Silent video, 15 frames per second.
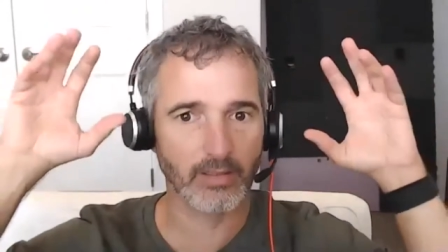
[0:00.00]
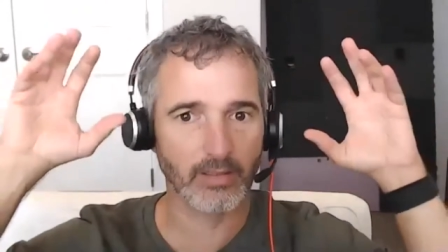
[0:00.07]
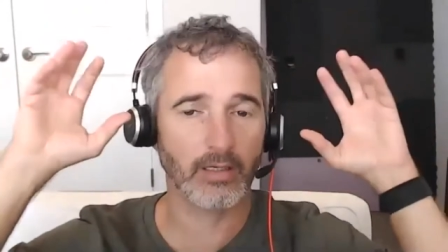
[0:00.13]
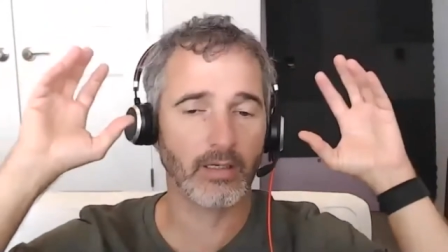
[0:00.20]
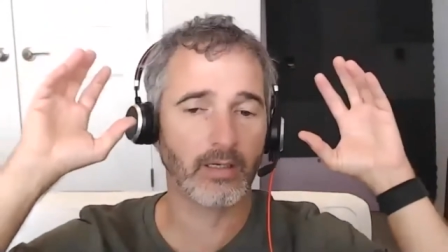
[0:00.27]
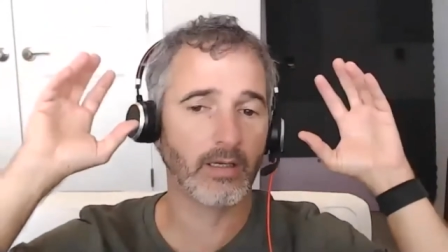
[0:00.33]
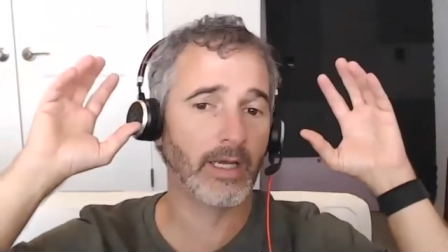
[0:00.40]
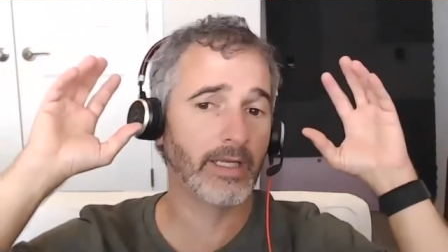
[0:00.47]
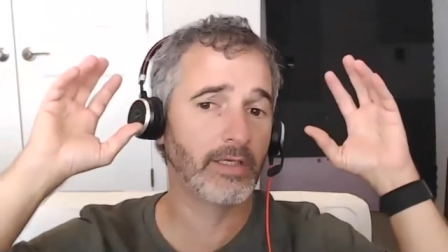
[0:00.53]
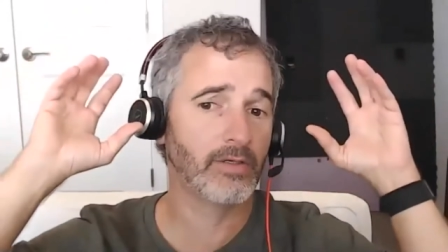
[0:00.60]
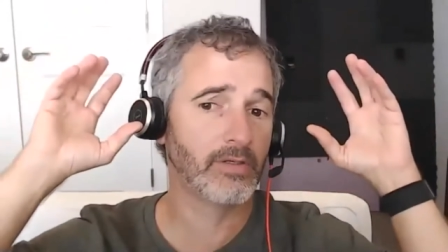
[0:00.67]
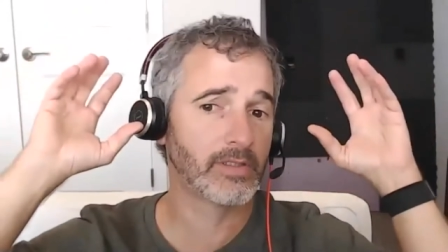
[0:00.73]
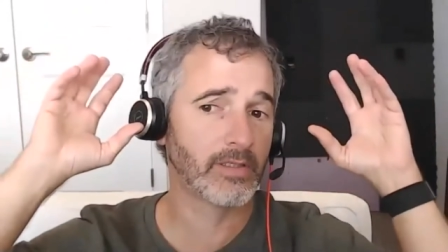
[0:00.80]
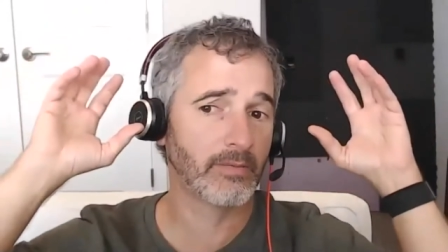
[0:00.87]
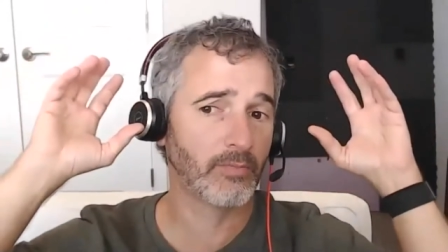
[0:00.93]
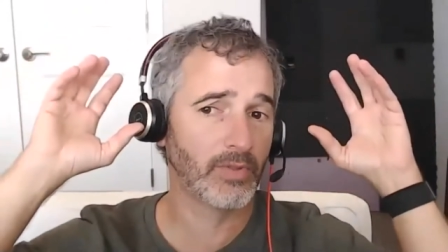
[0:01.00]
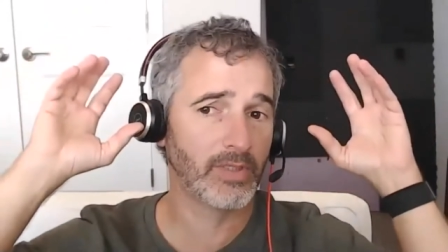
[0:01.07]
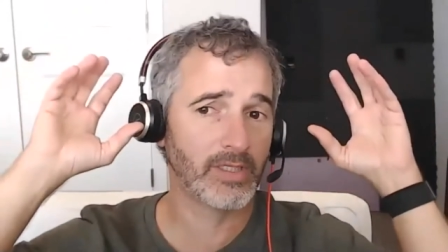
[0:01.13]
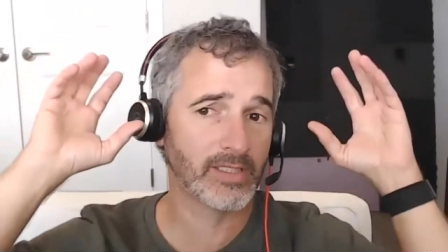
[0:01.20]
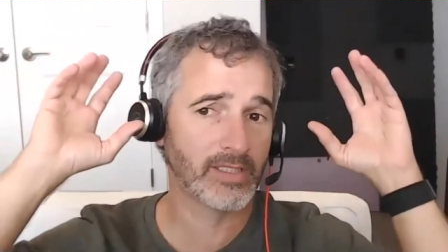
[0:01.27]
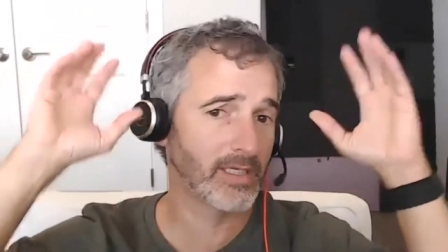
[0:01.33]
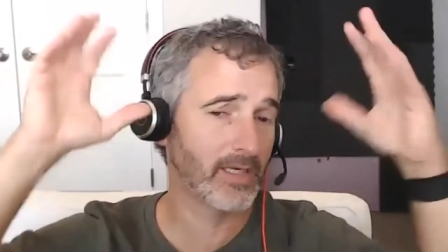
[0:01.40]
Uh, I use him. We
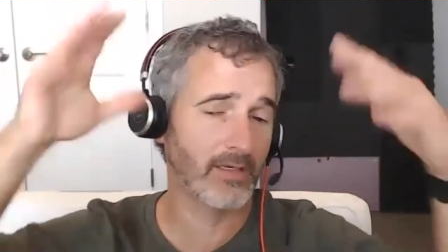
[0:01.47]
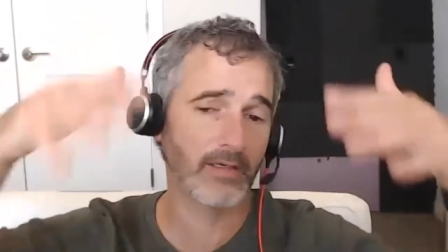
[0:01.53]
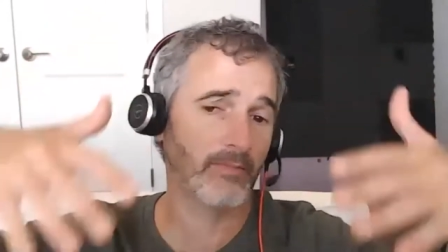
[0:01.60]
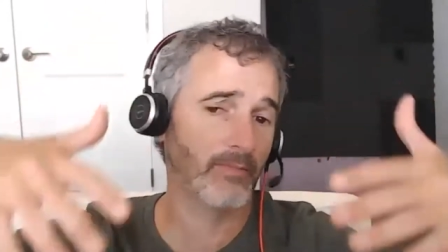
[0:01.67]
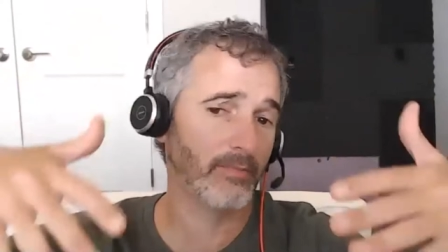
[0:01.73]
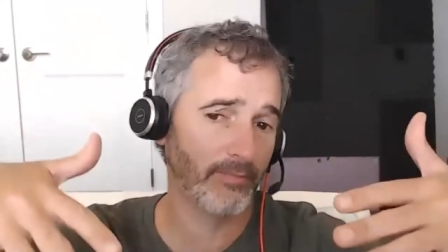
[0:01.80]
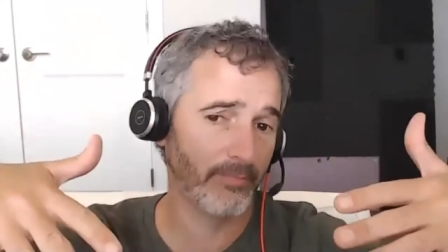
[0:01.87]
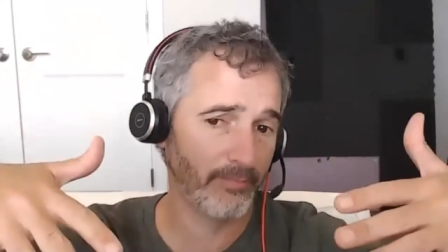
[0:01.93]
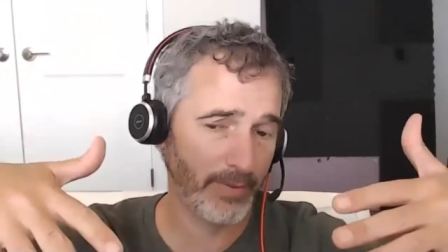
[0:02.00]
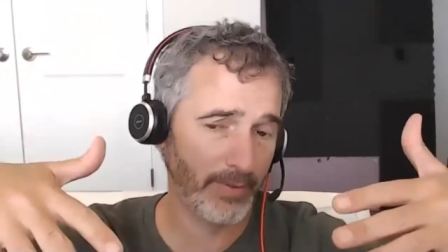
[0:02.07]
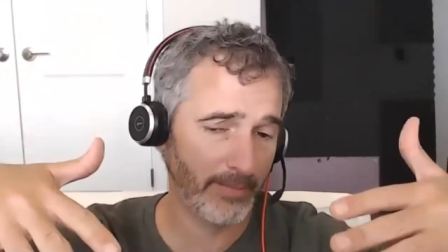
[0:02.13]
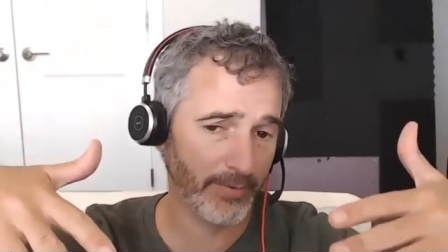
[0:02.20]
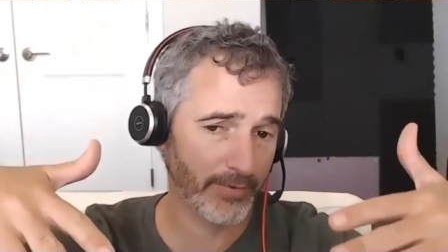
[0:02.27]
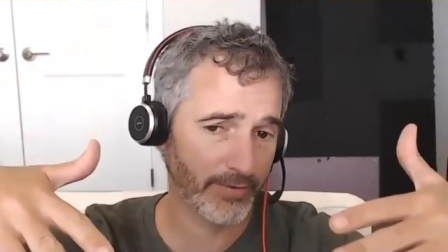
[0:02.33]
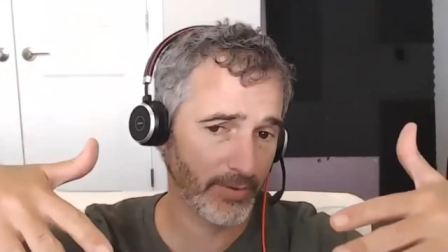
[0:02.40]
just send people